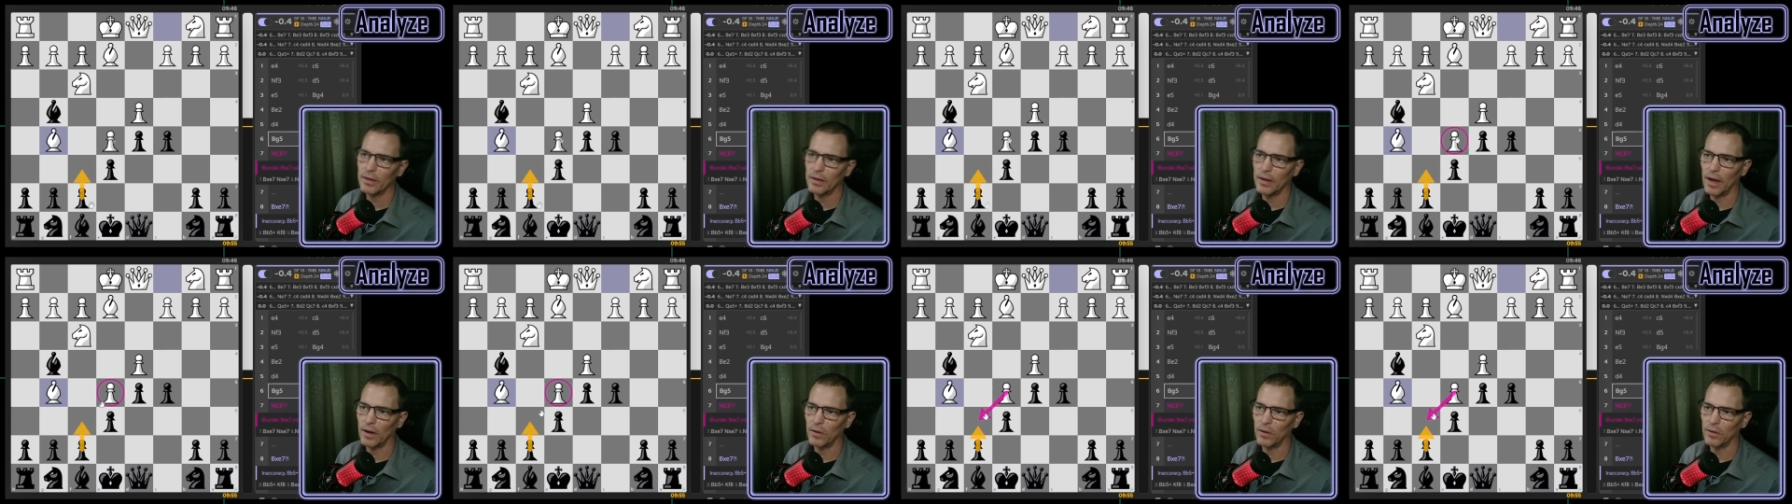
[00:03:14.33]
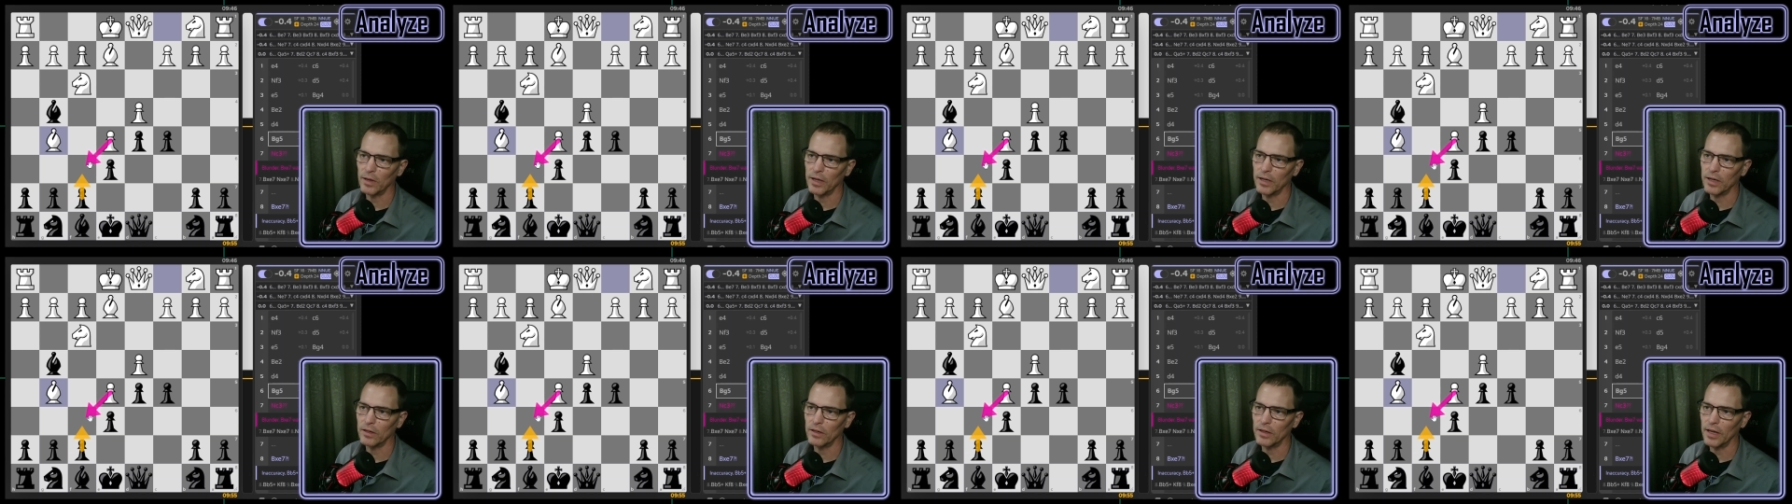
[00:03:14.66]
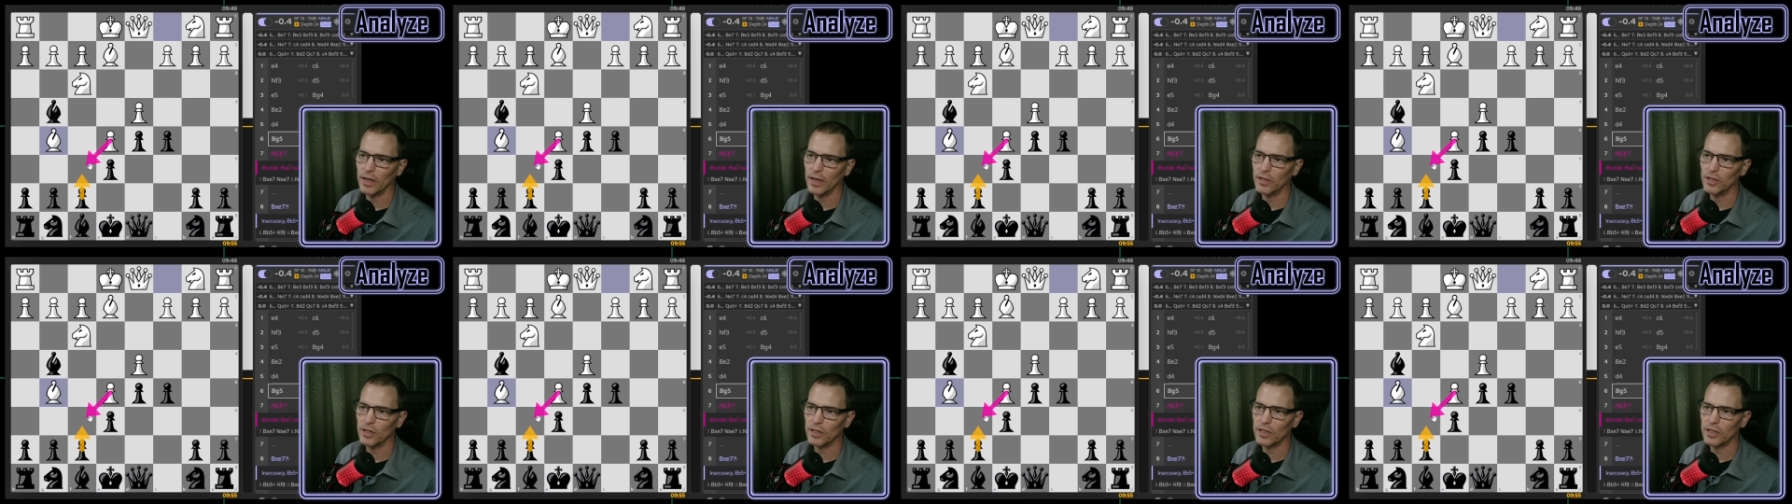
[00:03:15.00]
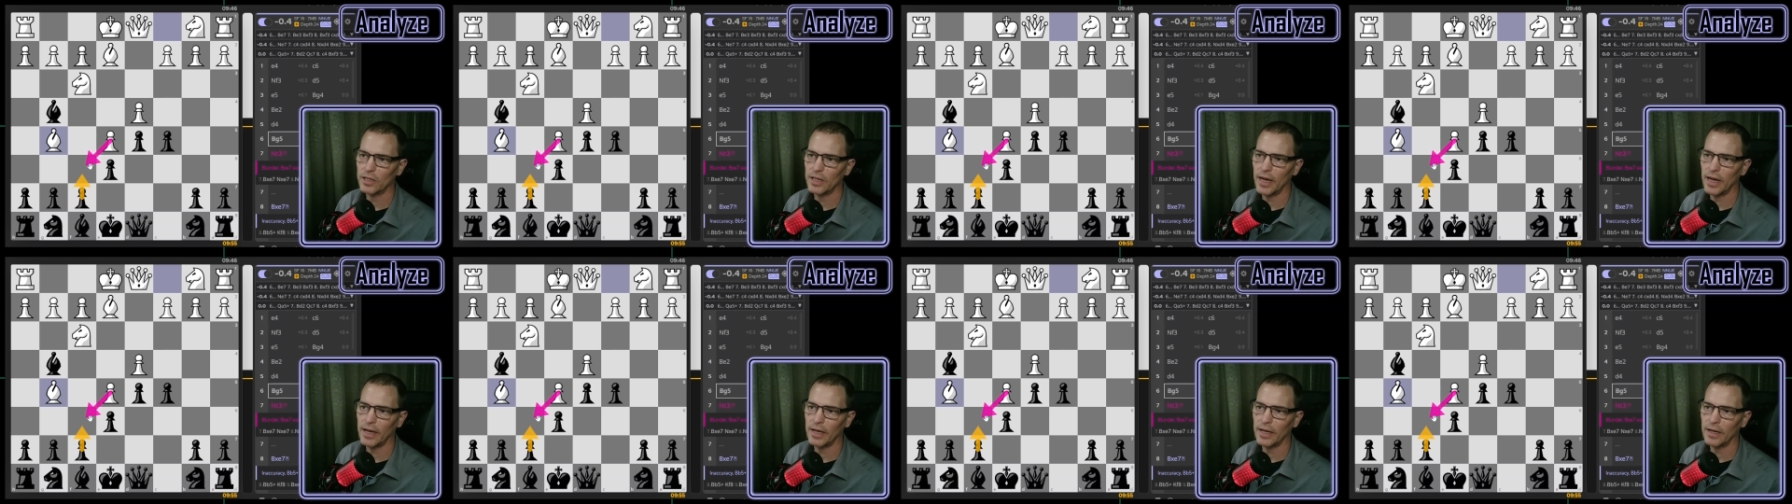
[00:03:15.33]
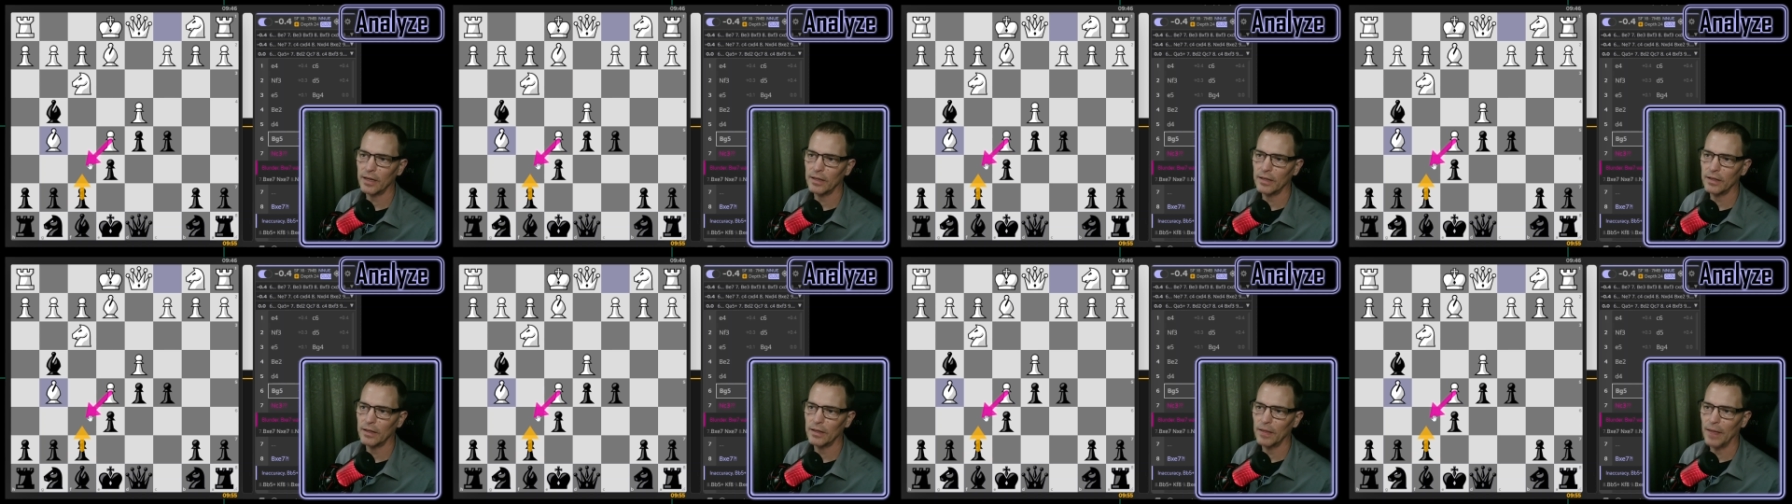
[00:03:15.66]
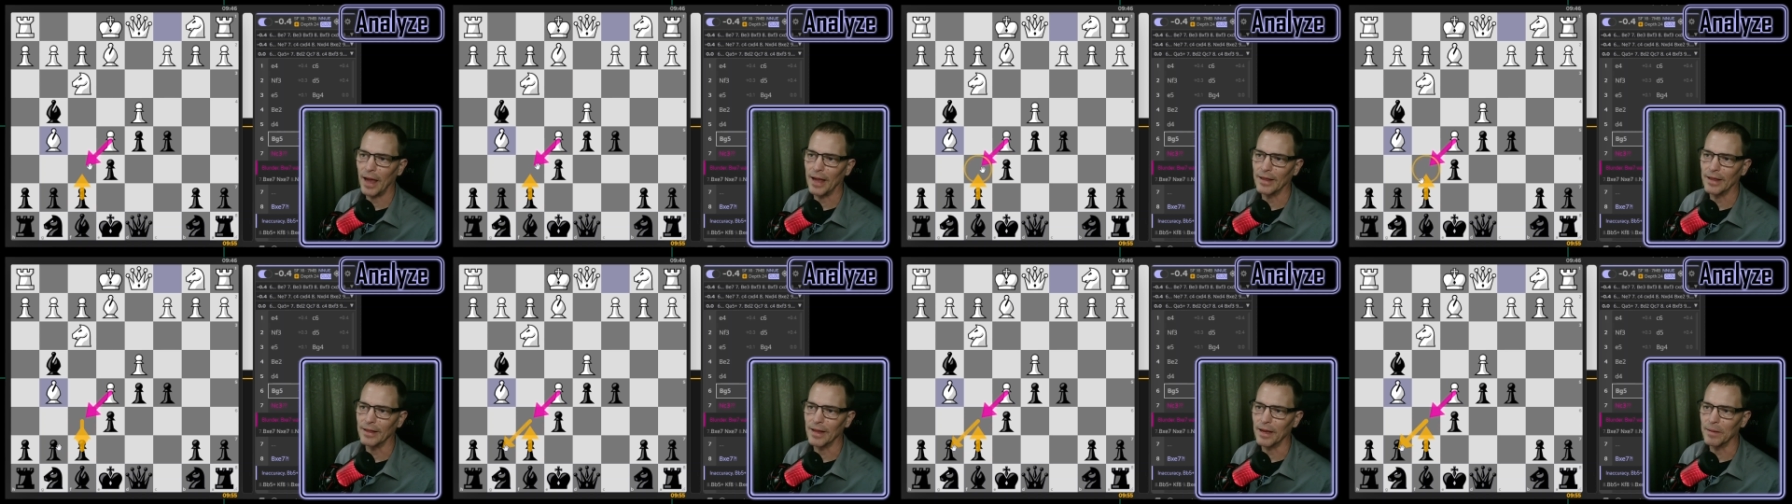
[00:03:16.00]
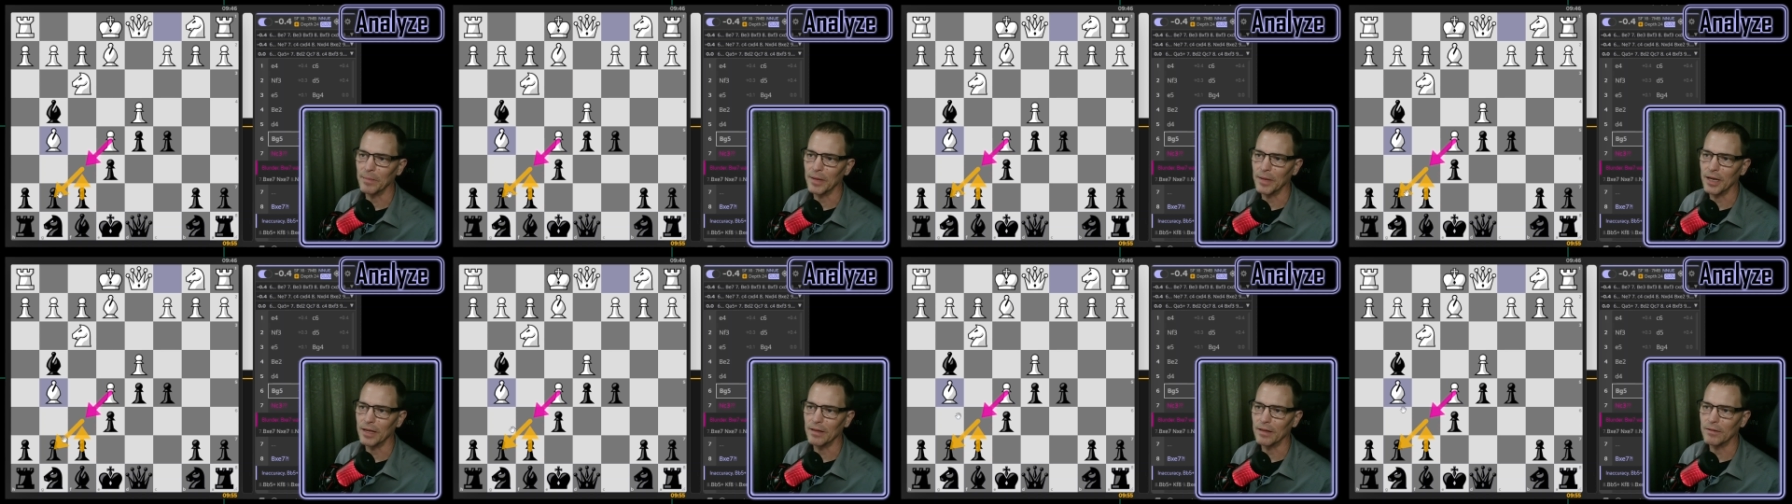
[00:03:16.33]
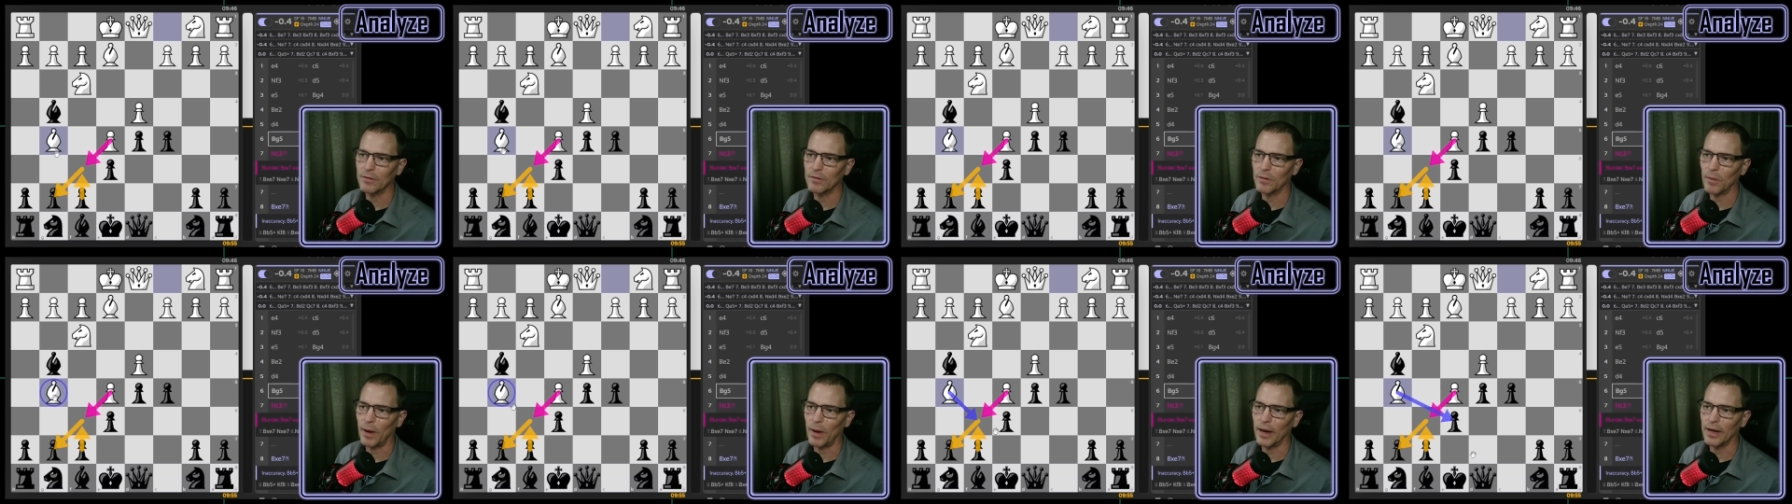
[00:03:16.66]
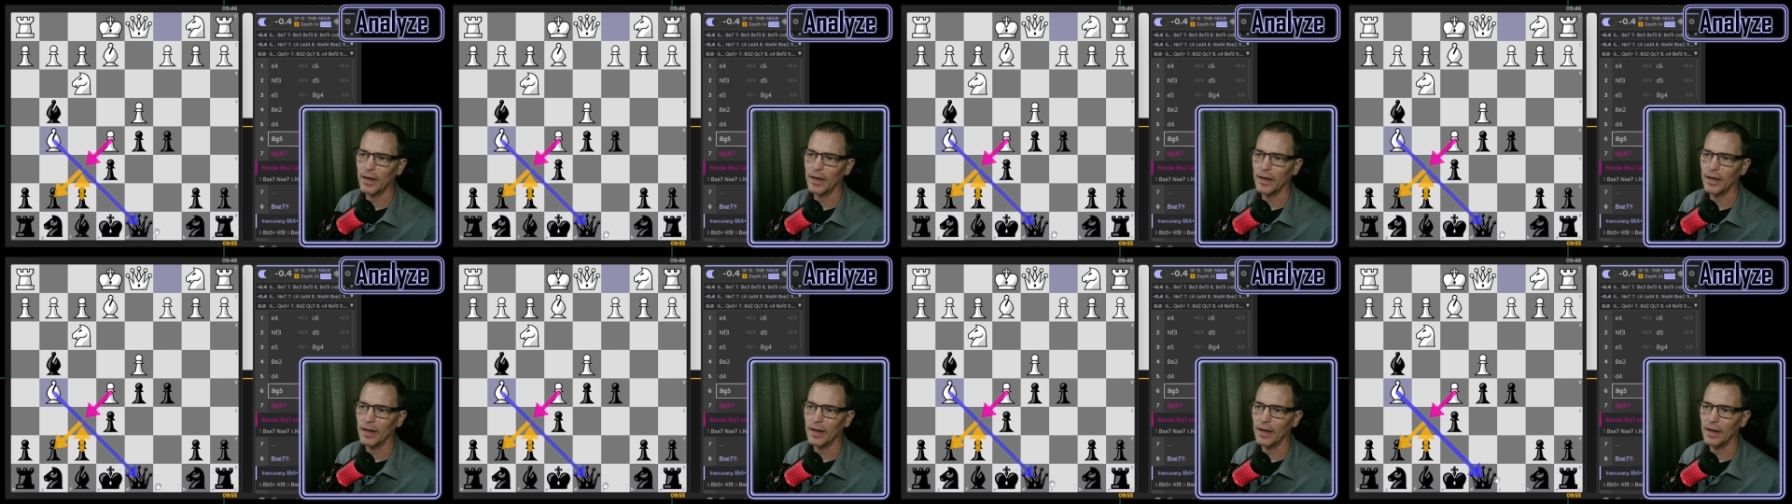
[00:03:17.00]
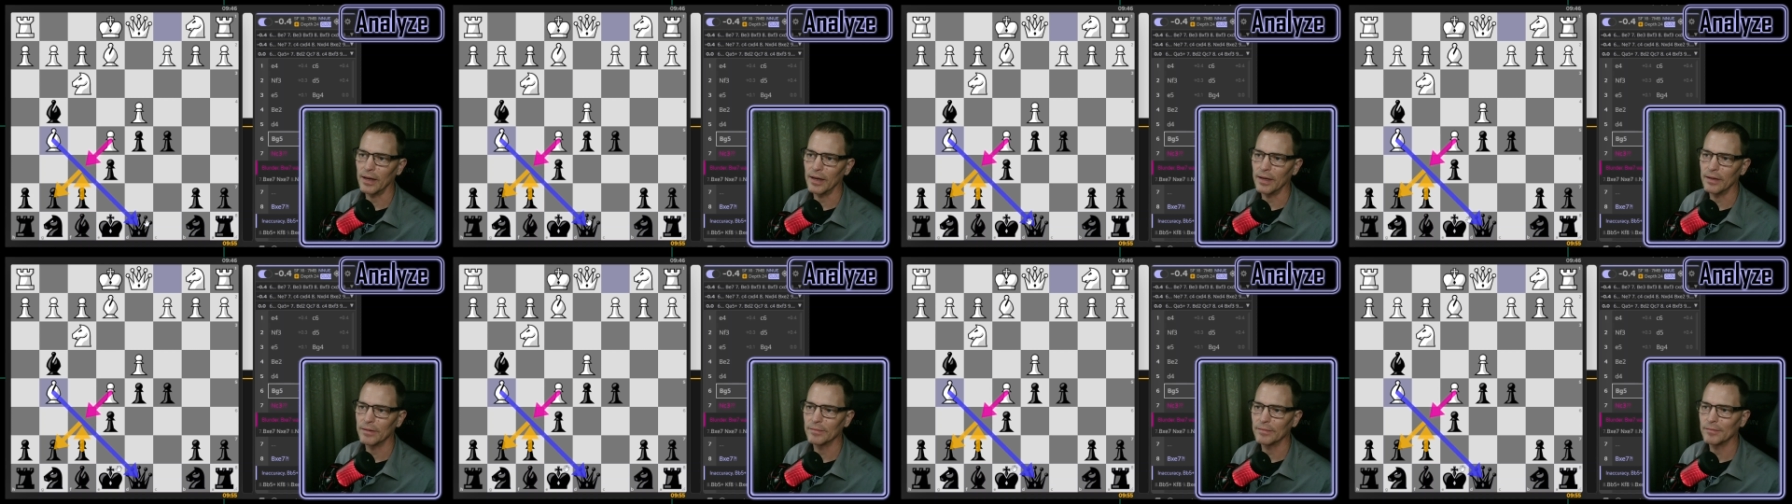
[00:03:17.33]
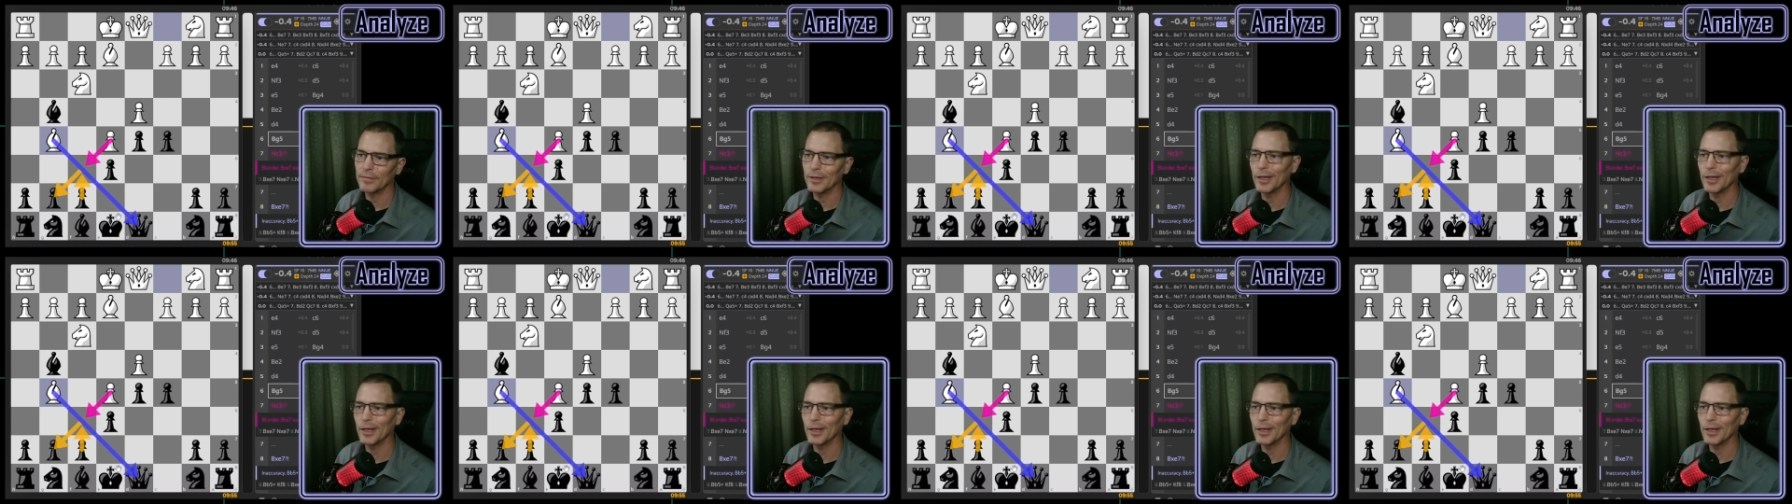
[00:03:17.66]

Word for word: Not only could they just take it and then be threatening a,